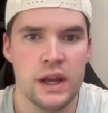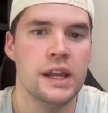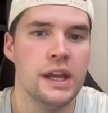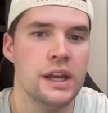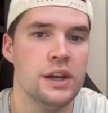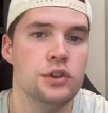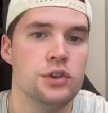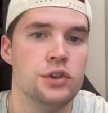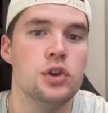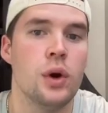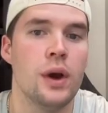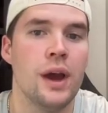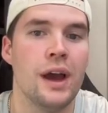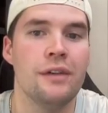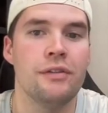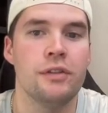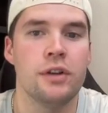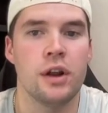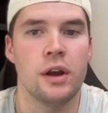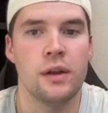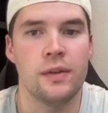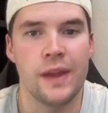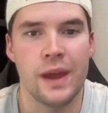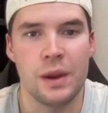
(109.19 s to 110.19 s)
They just don't have
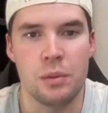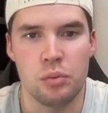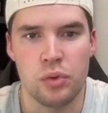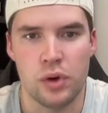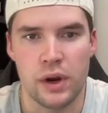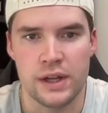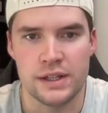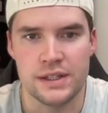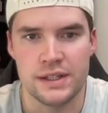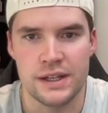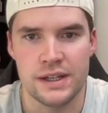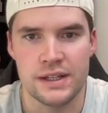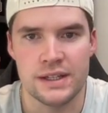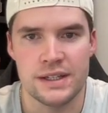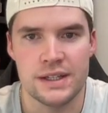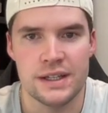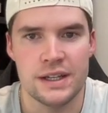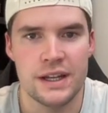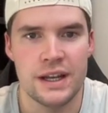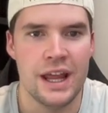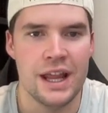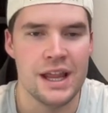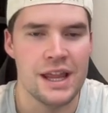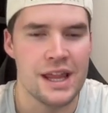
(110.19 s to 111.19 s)
an online presence.
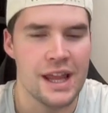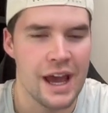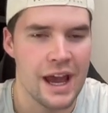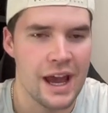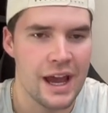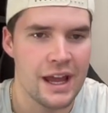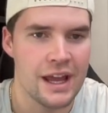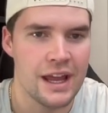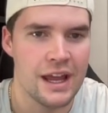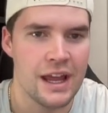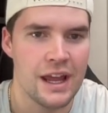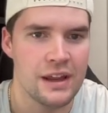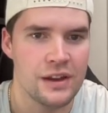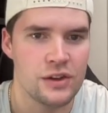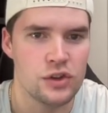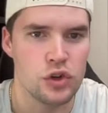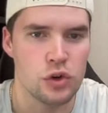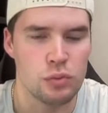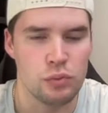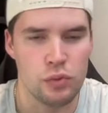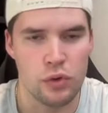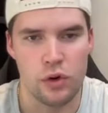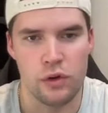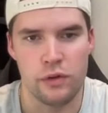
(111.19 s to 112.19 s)
And that is your
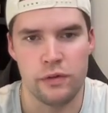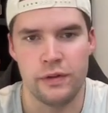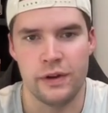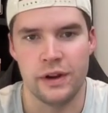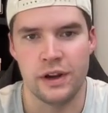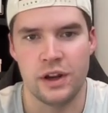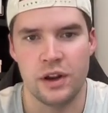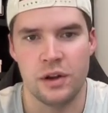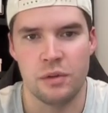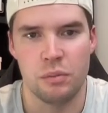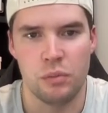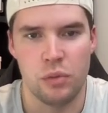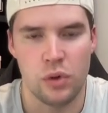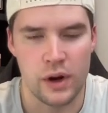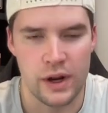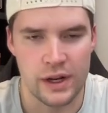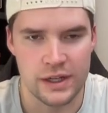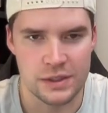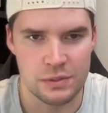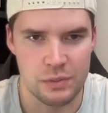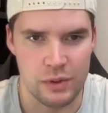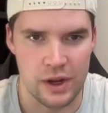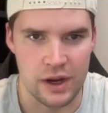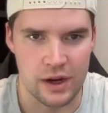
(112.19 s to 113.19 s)
perfect
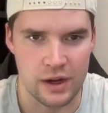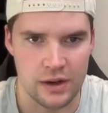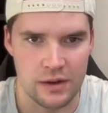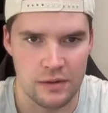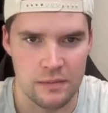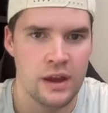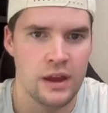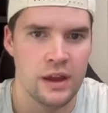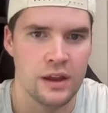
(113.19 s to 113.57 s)
prospect.